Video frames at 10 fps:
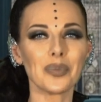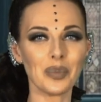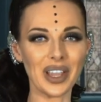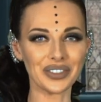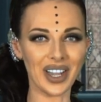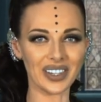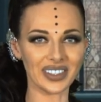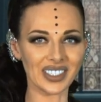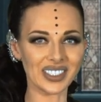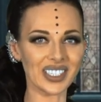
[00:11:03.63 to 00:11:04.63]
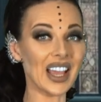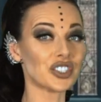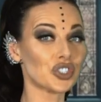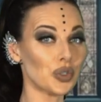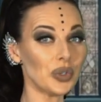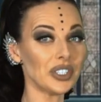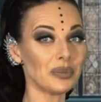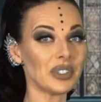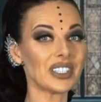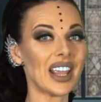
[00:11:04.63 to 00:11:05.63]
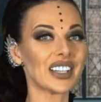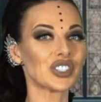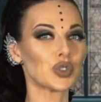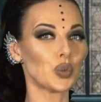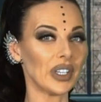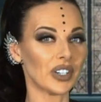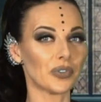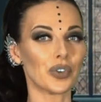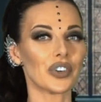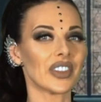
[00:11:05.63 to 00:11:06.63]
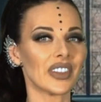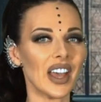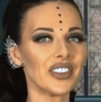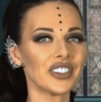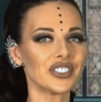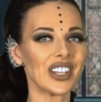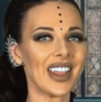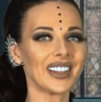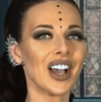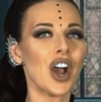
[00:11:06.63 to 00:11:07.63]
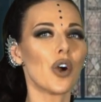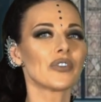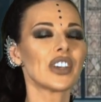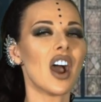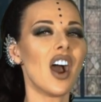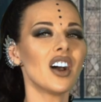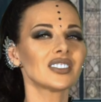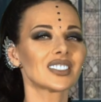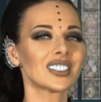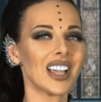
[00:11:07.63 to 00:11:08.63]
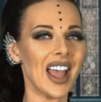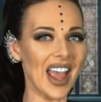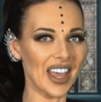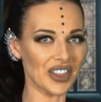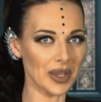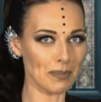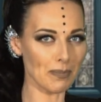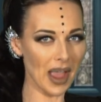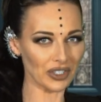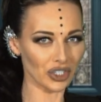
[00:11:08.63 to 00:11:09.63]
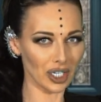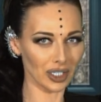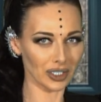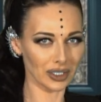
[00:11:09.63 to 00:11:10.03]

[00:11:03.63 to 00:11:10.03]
my darlings, and join me next week for another tale of the haunted and the magical.